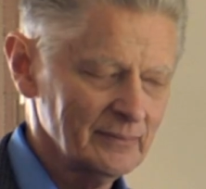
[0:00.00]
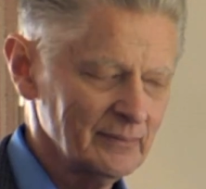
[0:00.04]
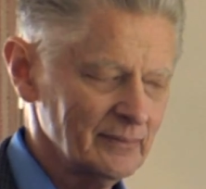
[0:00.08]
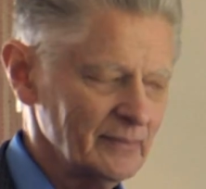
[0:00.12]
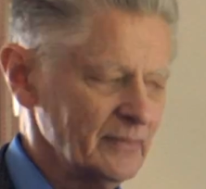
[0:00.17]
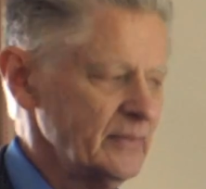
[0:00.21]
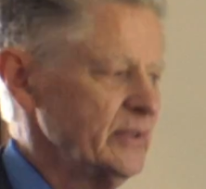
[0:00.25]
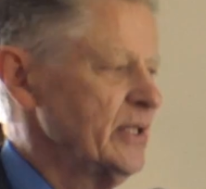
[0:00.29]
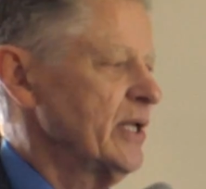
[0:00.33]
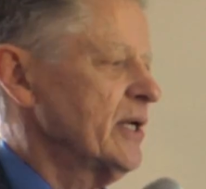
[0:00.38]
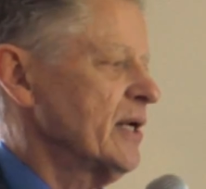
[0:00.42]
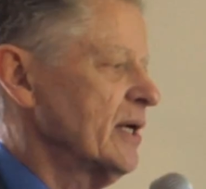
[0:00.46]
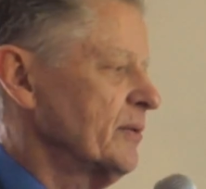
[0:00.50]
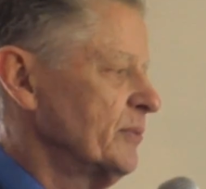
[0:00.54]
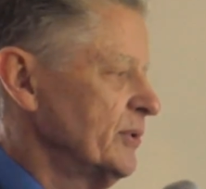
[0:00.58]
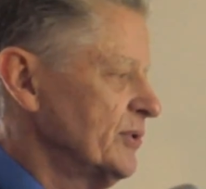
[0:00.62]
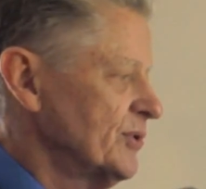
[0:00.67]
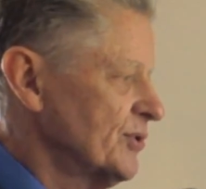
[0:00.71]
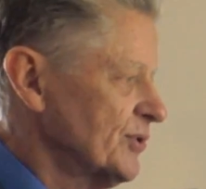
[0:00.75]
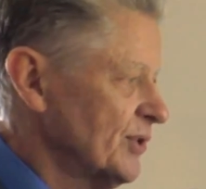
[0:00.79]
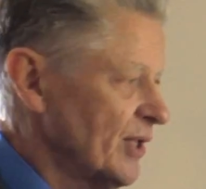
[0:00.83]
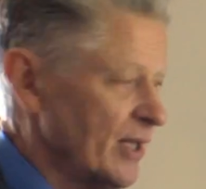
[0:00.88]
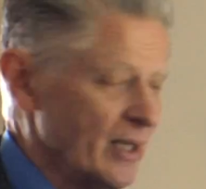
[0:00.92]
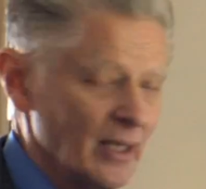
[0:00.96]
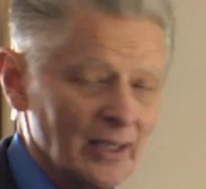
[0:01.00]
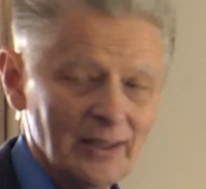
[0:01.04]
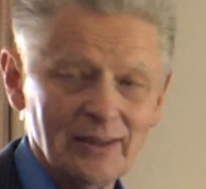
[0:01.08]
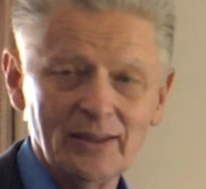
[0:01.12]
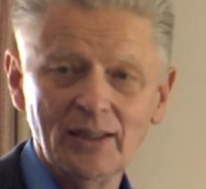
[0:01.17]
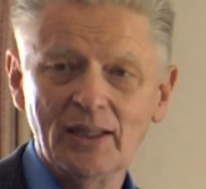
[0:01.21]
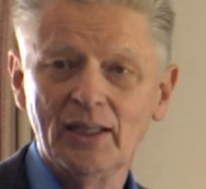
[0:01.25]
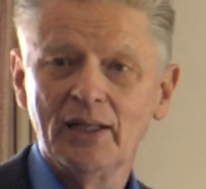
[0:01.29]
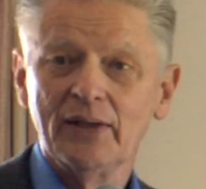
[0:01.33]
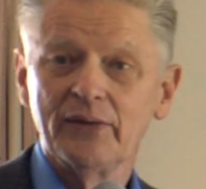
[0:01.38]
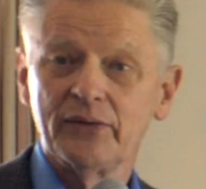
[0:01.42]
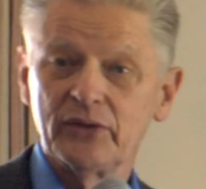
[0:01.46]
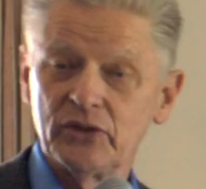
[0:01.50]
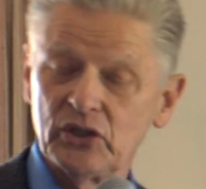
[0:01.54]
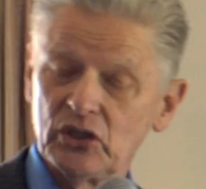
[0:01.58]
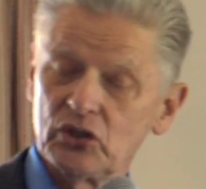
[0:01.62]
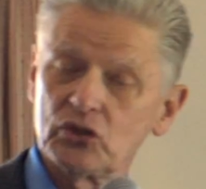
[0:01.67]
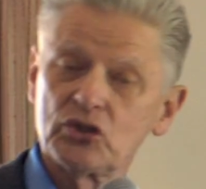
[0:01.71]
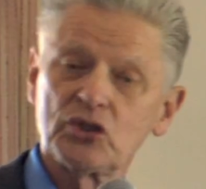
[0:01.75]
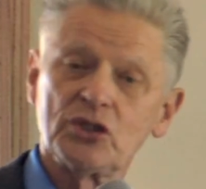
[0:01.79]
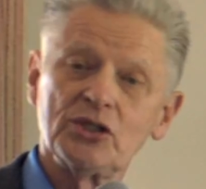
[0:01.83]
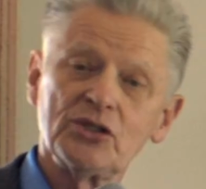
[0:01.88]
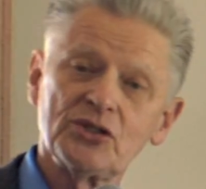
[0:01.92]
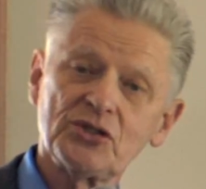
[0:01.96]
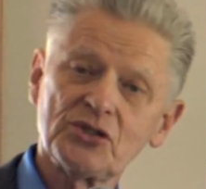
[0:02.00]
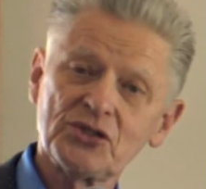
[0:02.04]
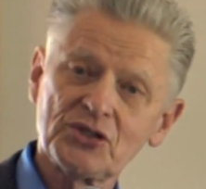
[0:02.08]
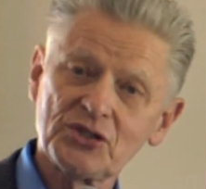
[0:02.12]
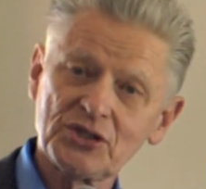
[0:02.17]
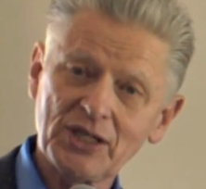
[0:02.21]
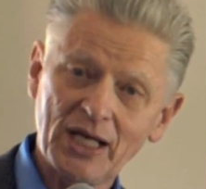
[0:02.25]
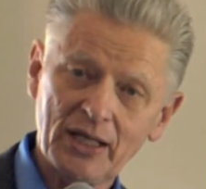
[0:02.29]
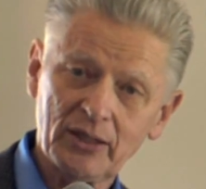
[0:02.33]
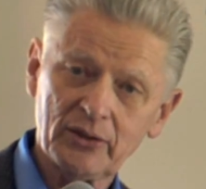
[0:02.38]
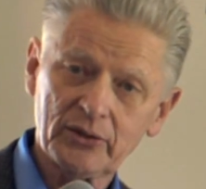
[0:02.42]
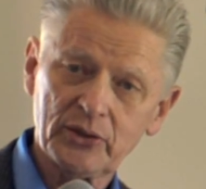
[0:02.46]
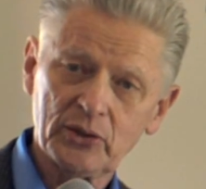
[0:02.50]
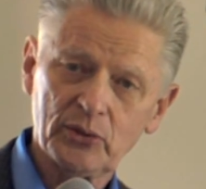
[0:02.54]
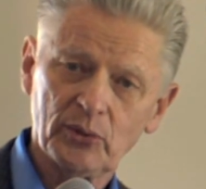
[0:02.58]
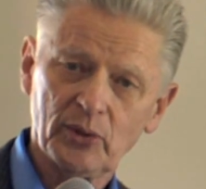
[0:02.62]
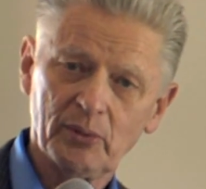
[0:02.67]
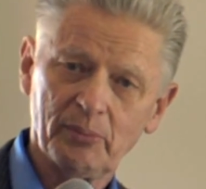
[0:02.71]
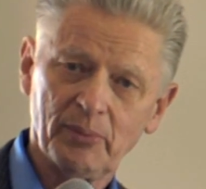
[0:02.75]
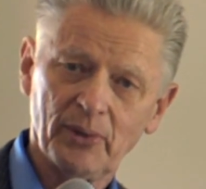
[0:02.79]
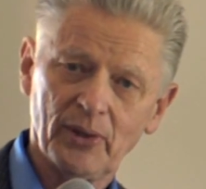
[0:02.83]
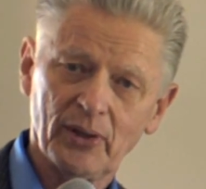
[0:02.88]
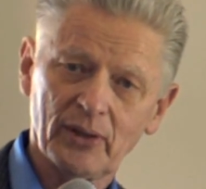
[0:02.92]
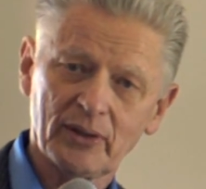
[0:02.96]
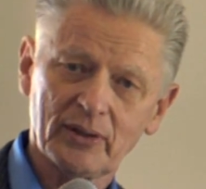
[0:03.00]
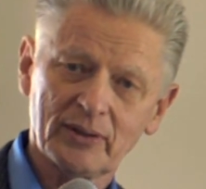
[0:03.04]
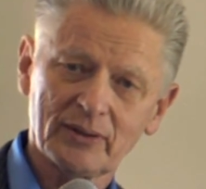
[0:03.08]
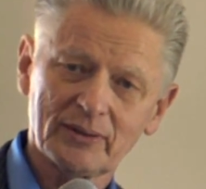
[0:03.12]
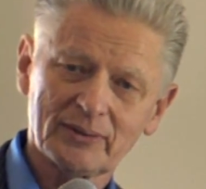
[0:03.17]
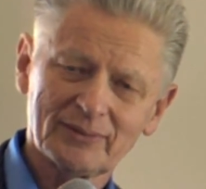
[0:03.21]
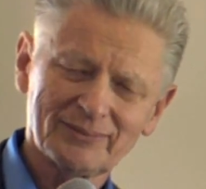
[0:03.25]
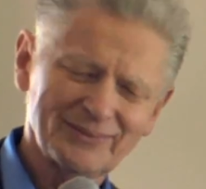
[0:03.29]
And then I would say, did she sell you a book?